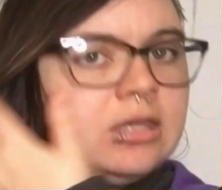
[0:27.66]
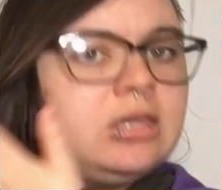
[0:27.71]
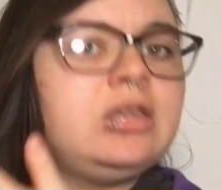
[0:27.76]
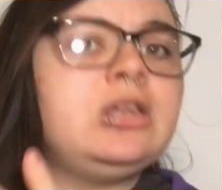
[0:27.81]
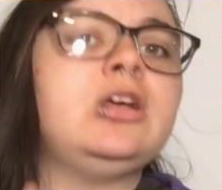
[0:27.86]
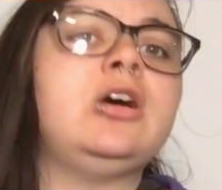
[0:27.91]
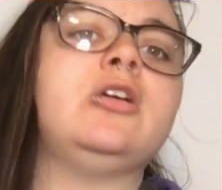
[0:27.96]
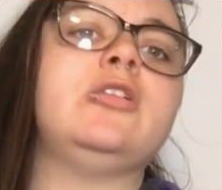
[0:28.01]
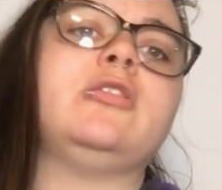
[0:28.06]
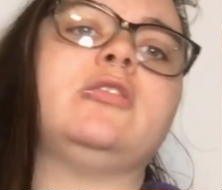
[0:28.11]
you
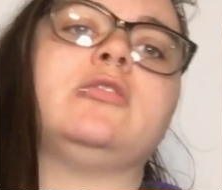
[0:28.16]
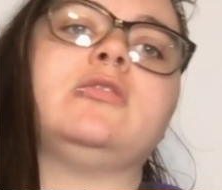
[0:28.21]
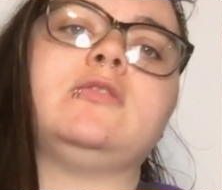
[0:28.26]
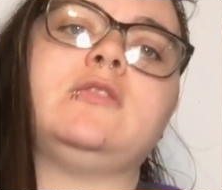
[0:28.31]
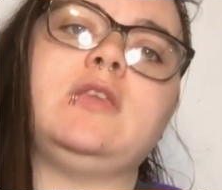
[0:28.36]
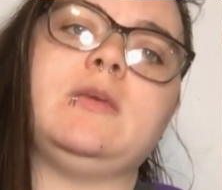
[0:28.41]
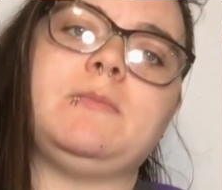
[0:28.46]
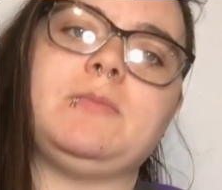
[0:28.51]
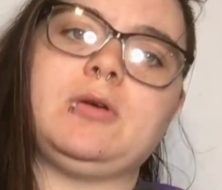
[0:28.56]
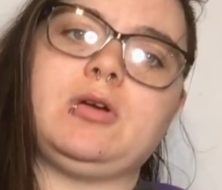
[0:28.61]
know,
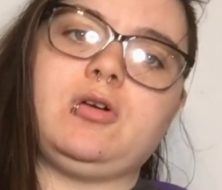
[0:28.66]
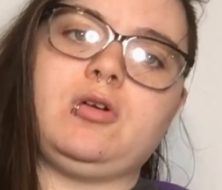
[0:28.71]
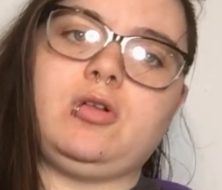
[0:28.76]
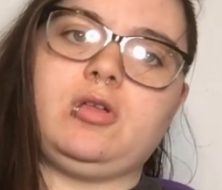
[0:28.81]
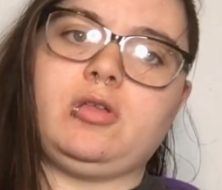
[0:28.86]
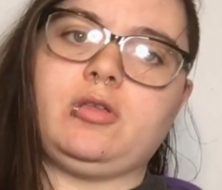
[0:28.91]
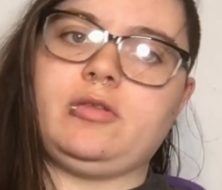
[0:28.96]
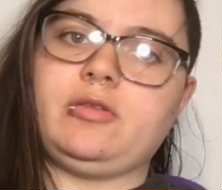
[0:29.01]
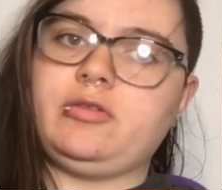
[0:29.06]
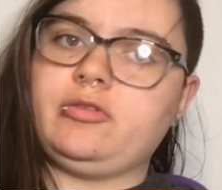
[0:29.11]

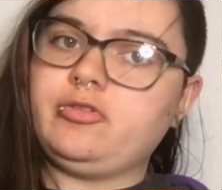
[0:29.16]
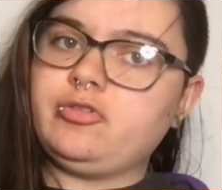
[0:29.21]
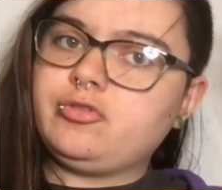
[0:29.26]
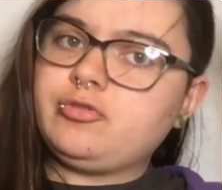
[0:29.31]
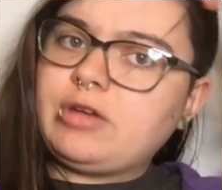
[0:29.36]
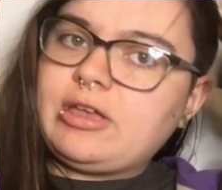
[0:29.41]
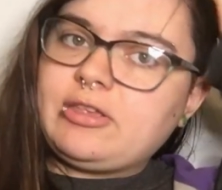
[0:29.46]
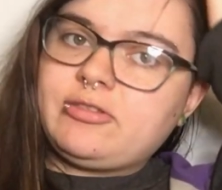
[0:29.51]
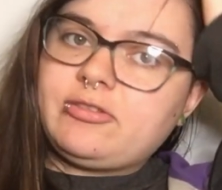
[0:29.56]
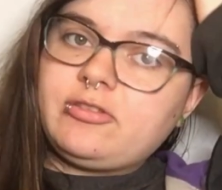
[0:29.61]
typical
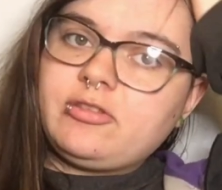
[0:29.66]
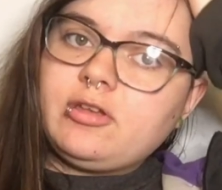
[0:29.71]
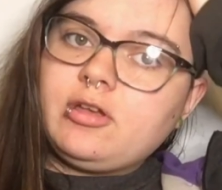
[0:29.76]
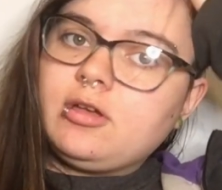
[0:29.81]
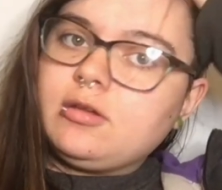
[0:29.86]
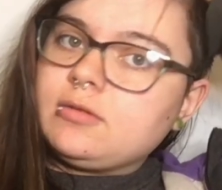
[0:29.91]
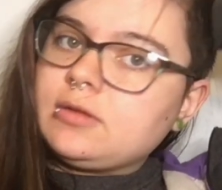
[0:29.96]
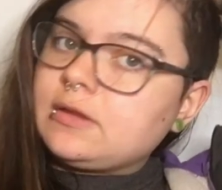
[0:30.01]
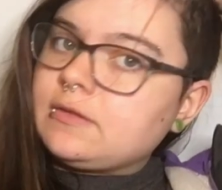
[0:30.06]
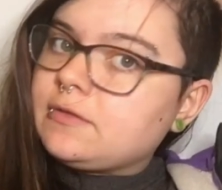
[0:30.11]
stressed,
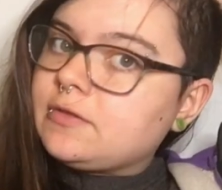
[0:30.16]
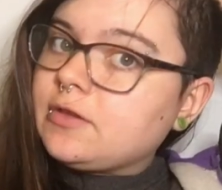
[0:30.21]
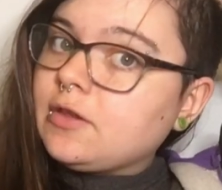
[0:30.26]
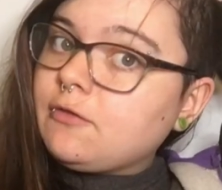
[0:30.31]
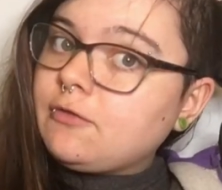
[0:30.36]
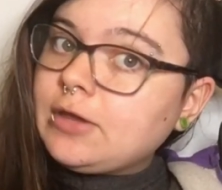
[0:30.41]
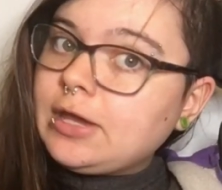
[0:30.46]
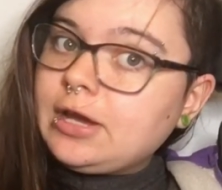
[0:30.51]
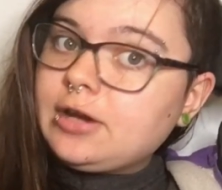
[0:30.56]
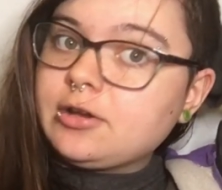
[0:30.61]
oh, give
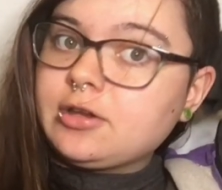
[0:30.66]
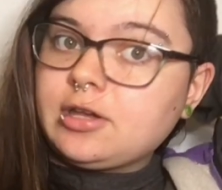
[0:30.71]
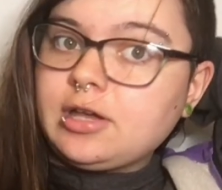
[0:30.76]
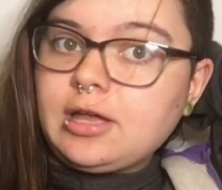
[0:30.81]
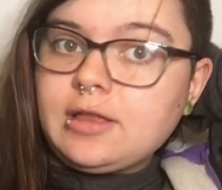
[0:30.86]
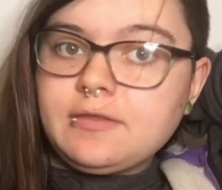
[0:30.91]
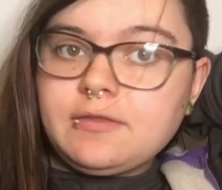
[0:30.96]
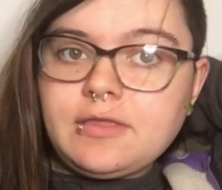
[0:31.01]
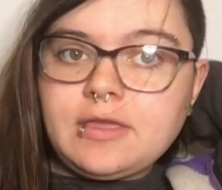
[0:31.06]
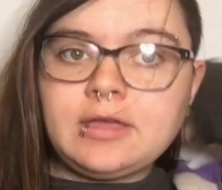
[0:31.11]
yourself a
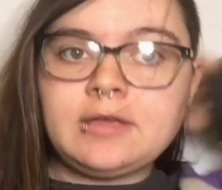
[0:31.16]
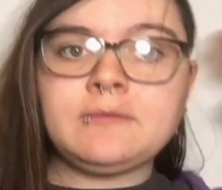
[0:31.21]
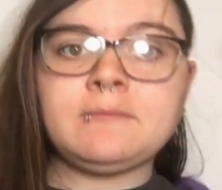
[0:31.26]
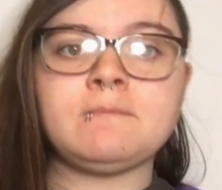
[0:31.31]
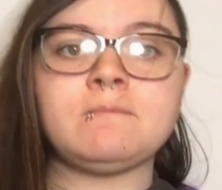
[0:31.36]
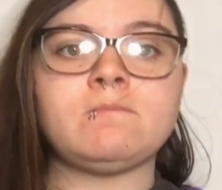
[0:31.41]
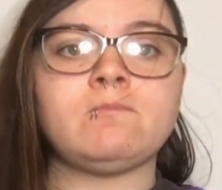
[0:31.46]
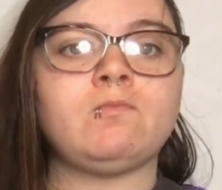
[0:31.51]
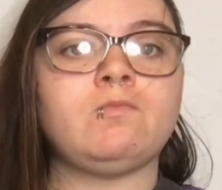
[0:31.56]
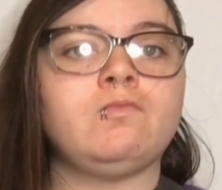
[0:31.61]
haircut thing.